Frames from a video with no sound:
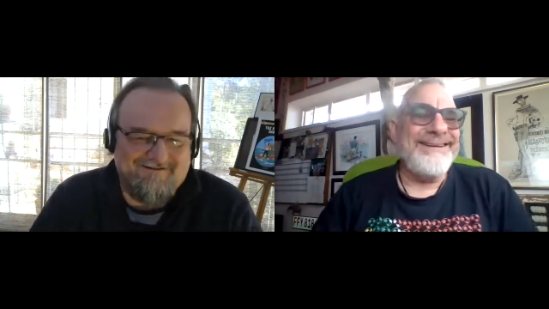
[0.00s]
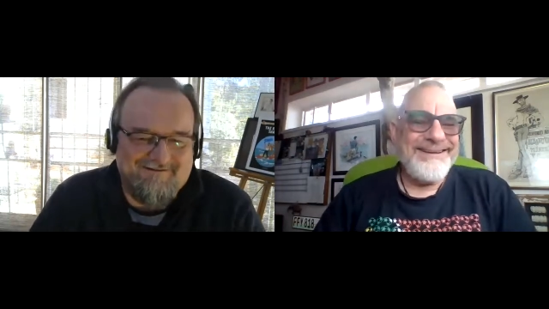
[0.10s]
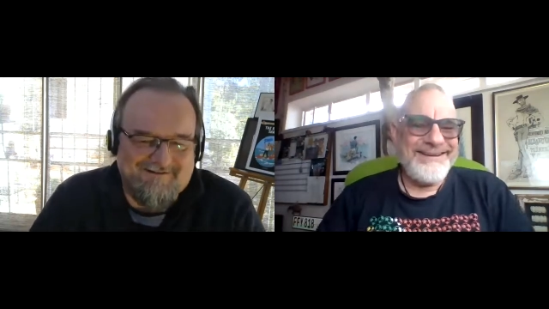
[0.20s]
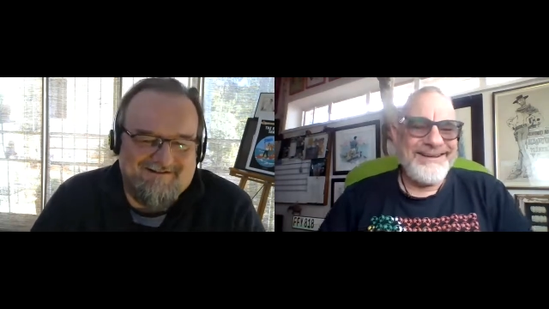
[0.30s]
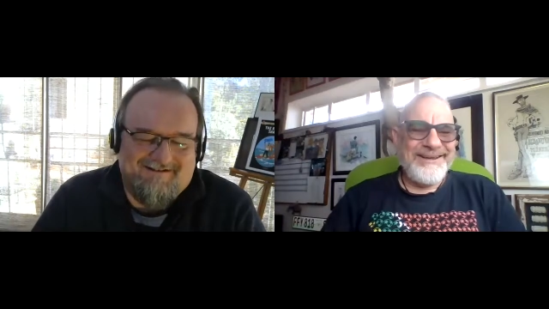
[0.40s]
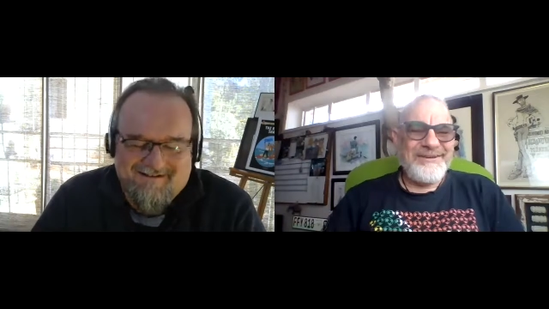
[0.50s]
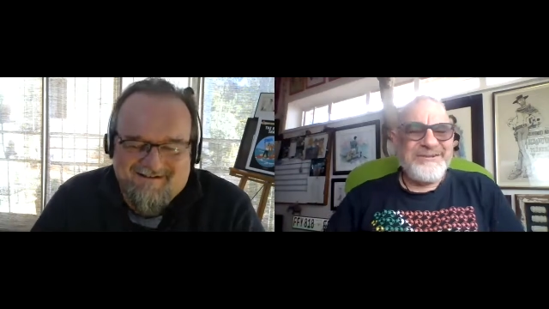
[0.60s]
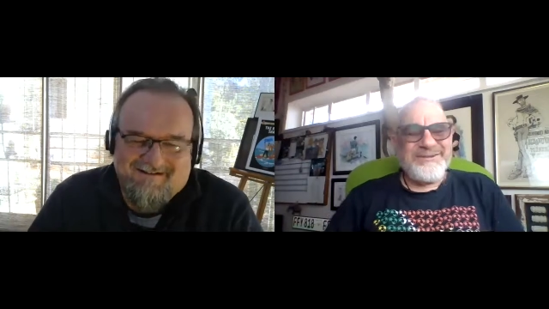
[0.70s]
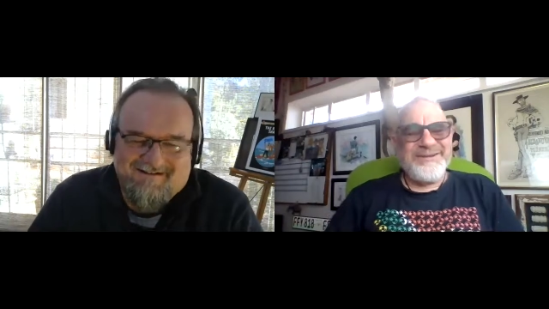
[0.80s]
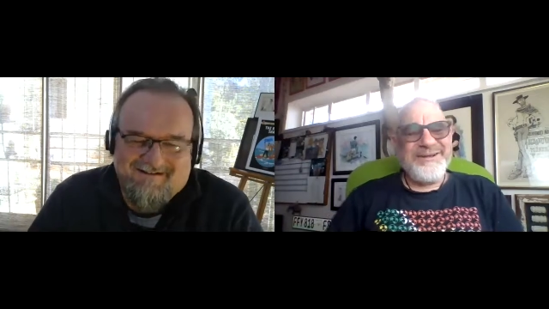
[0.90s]
Speaker 1: because
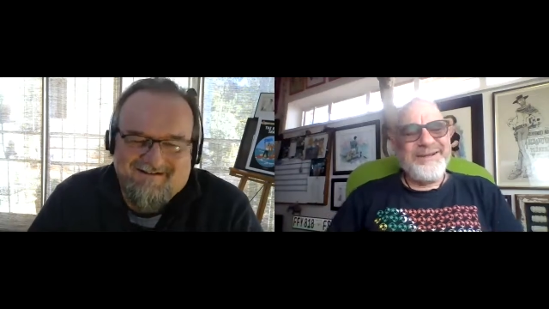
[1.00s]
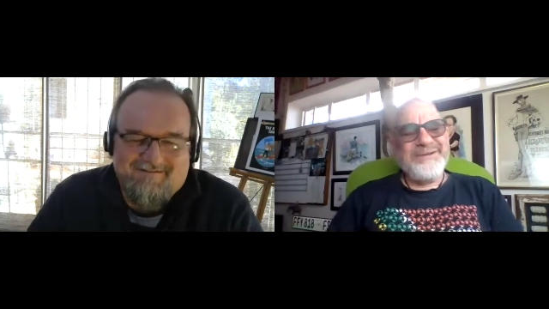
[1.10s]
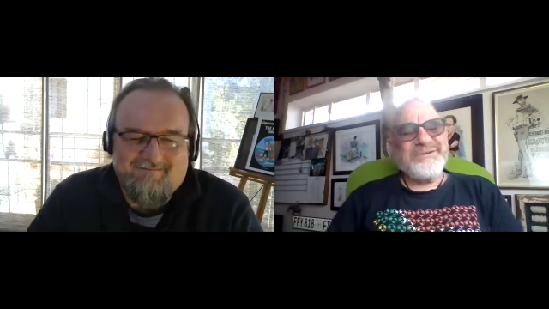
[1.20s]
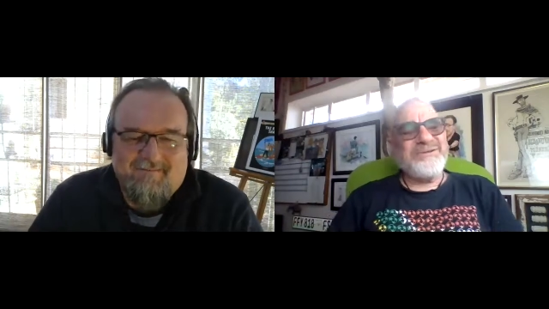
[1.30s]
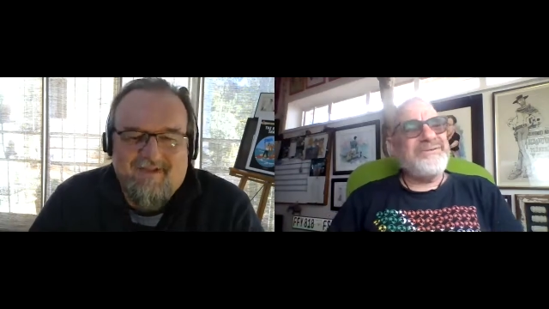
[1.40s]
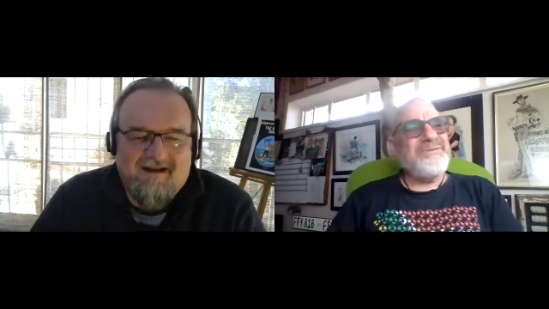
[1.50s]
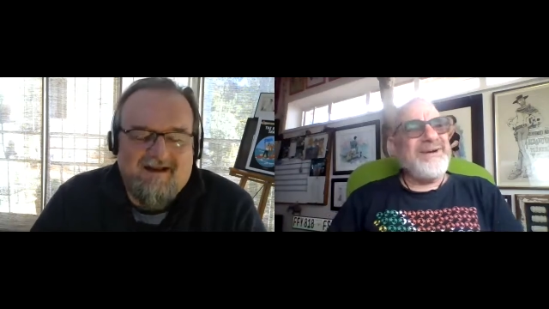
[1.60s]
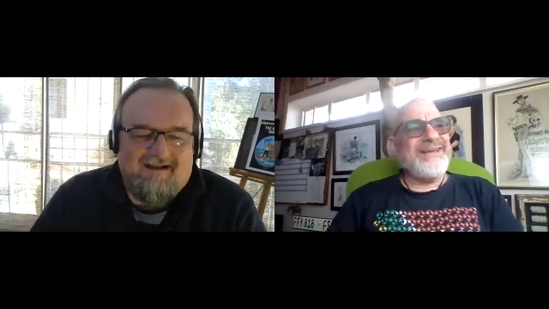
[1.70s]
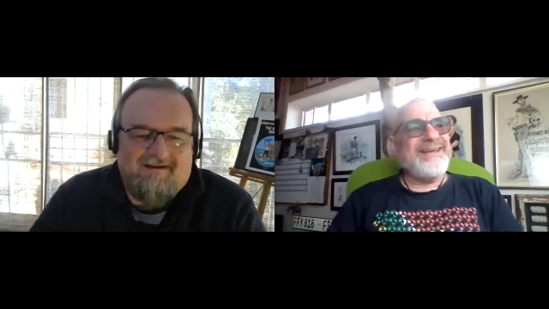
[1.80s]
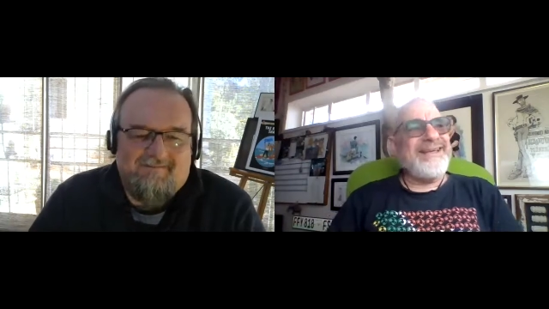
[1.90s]
you you sort of
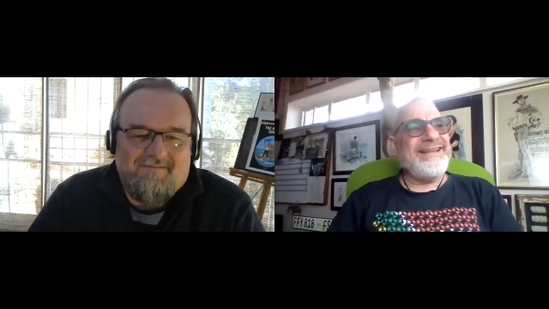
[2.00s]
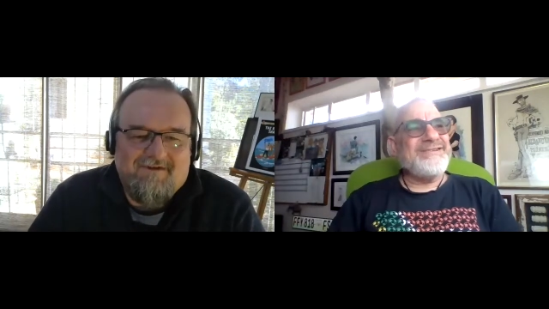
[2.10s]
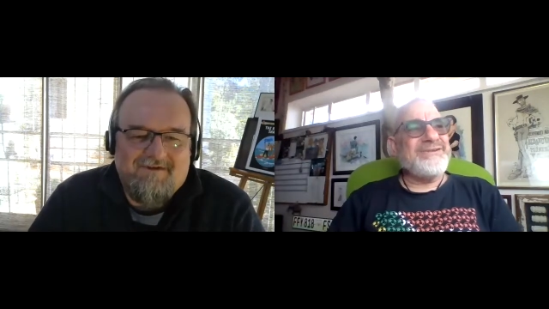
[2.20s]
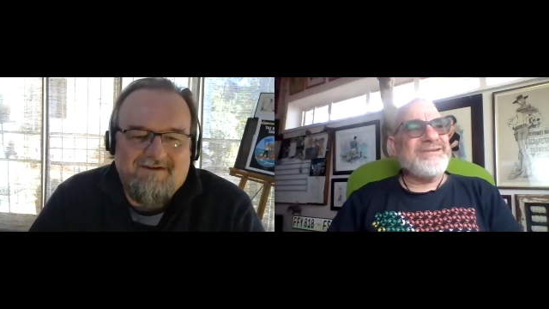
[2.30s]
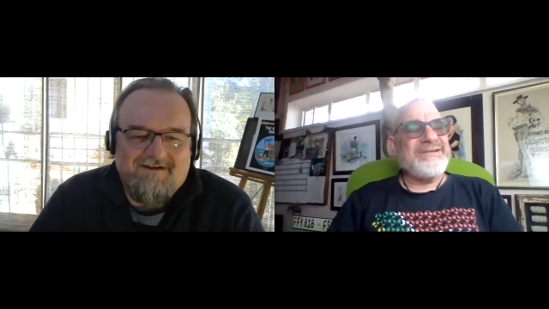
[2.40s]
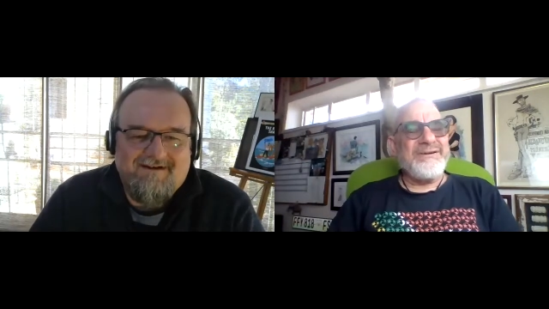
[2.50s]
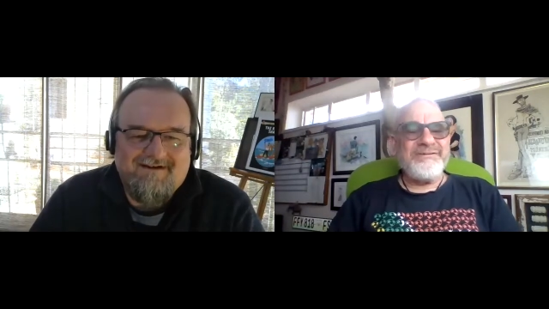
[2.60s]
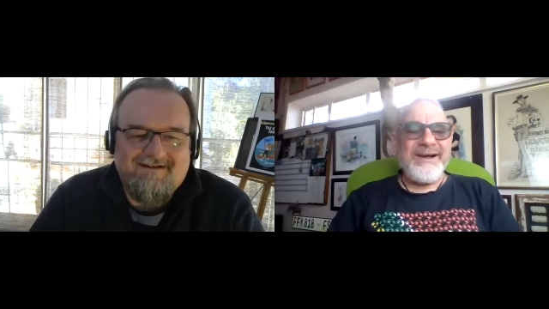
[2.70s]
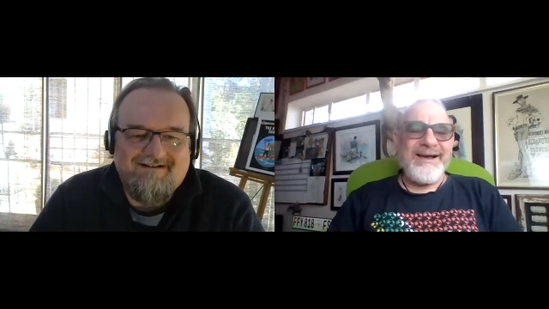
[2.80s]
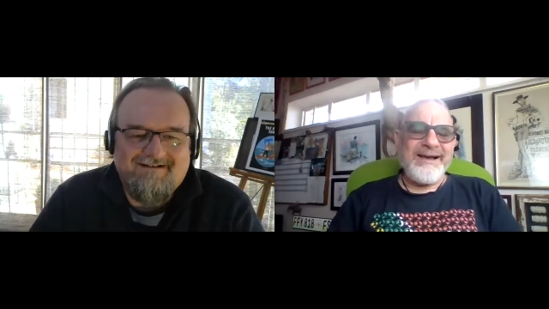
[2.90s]
work against
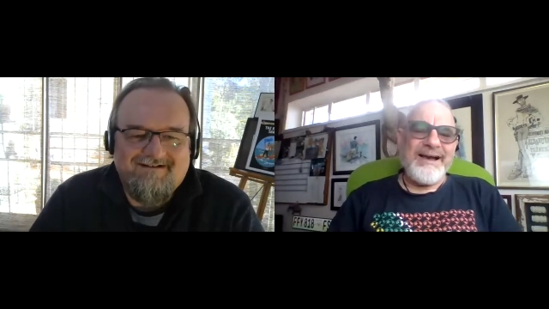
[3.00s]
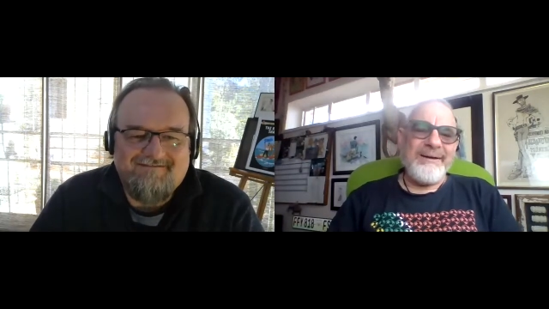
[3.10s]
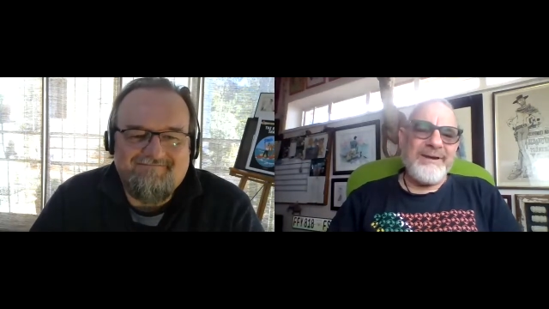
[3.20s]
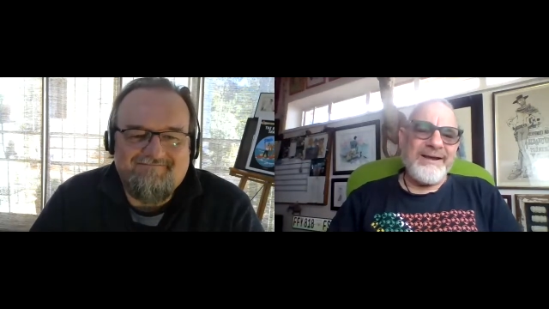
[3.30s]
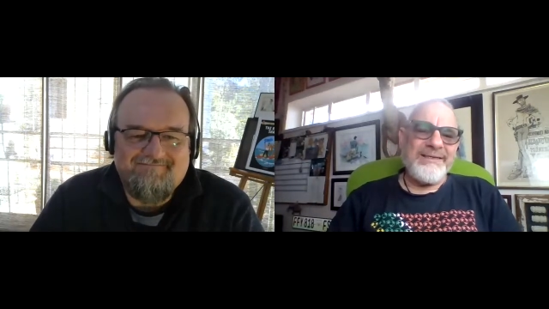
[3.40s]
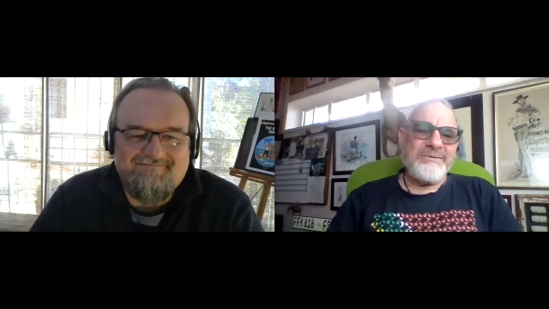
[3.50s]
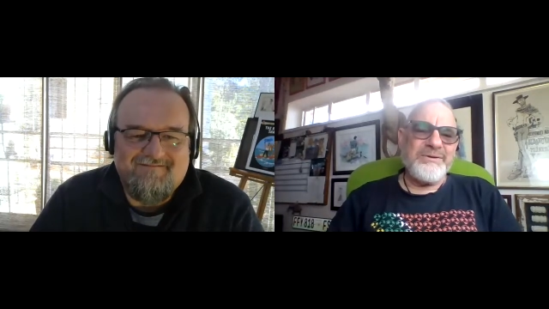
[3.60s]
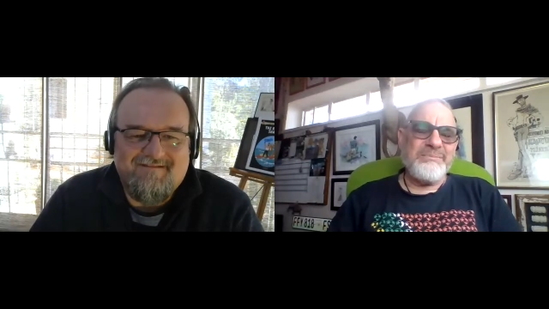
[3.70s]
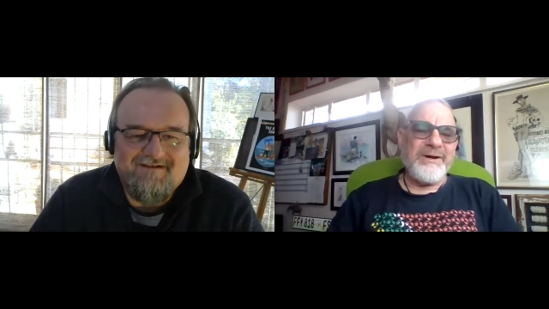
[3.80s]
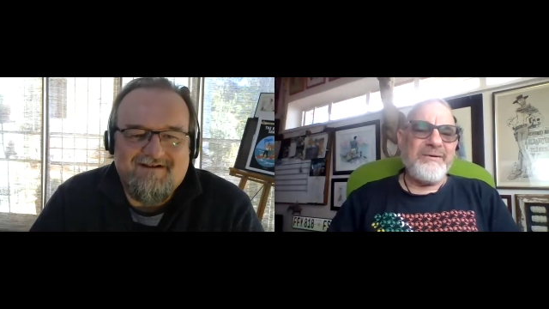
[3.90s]
yourself. I, am like that
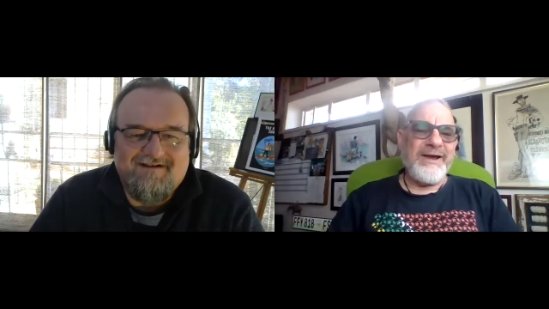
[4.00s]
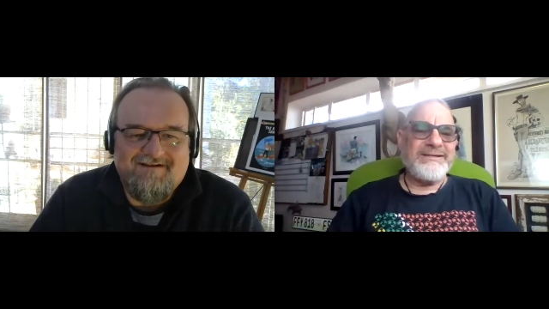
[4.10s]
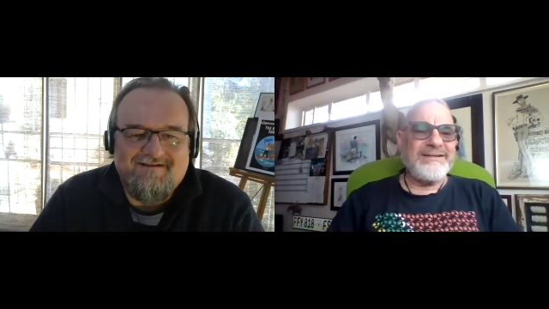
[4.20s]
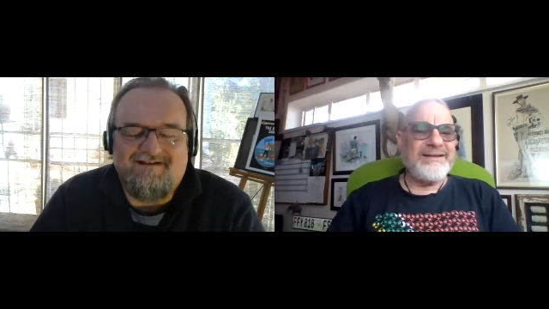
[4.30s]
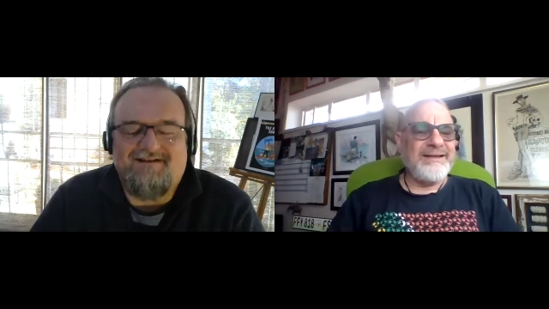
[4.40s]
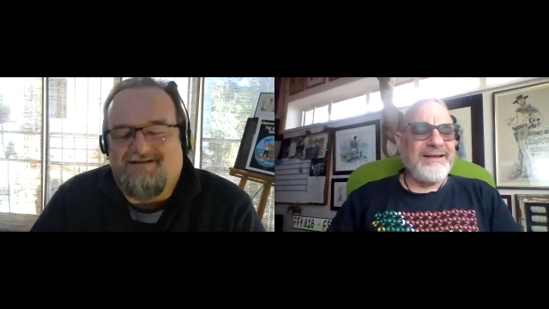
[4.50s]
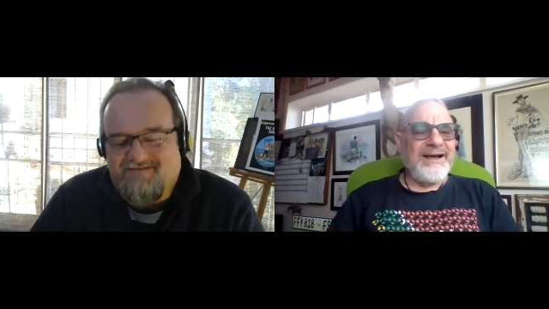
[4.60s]
with my writing. Yes.